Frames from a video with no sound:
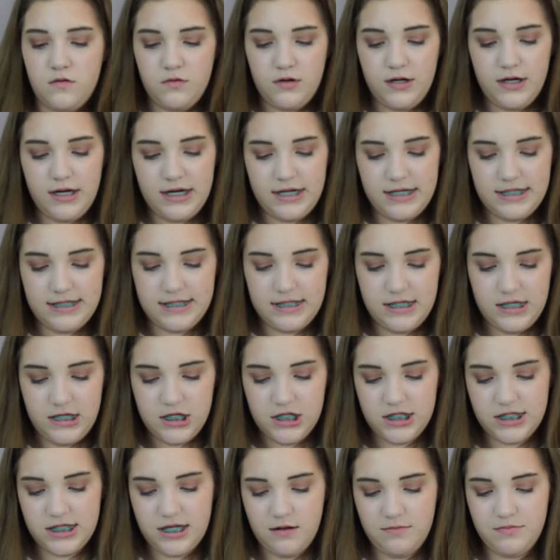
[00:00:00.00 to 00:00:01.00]
We're gonna see
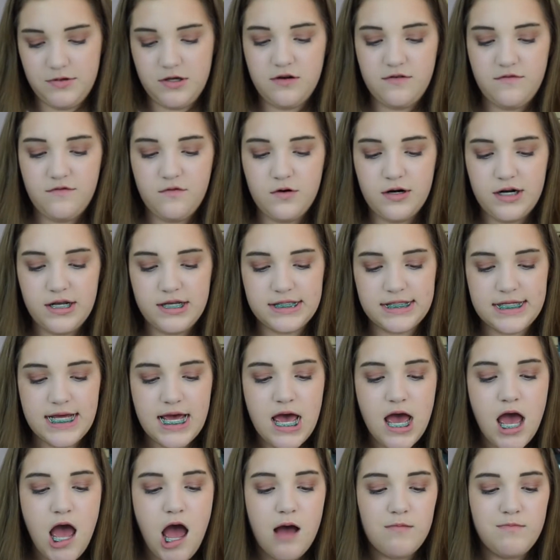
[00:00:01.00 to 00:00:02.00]
just how beautiful it is.
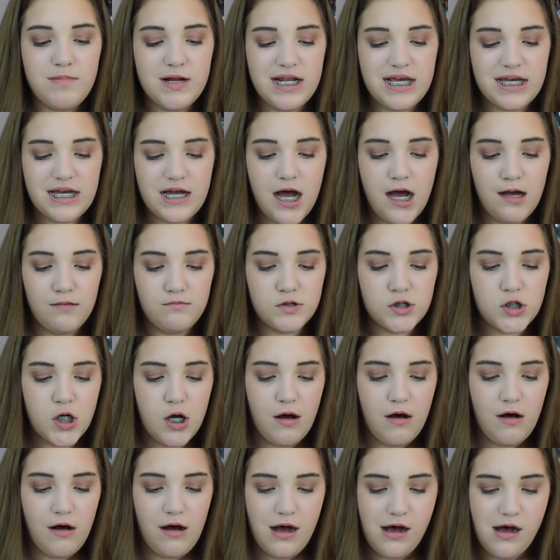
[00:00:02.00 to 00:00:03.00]
But it comes
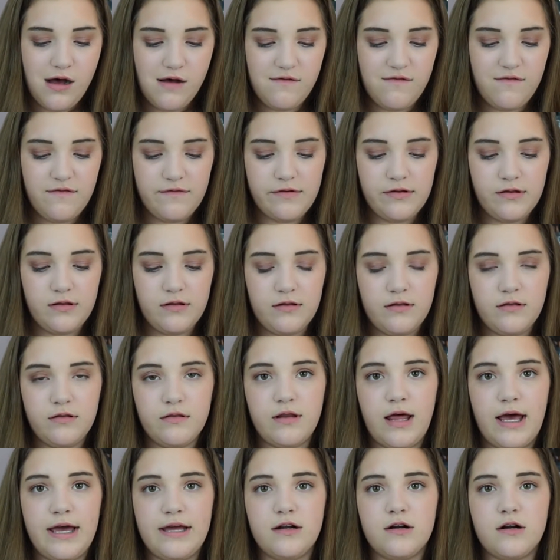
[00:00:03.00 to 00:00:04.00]
off
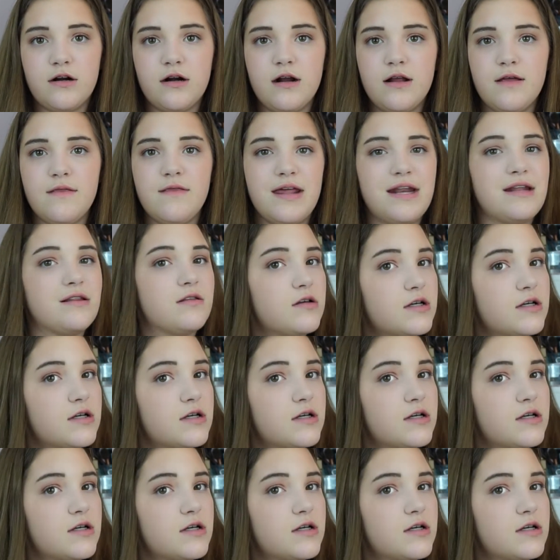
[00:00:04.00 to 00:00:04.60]
lighter than it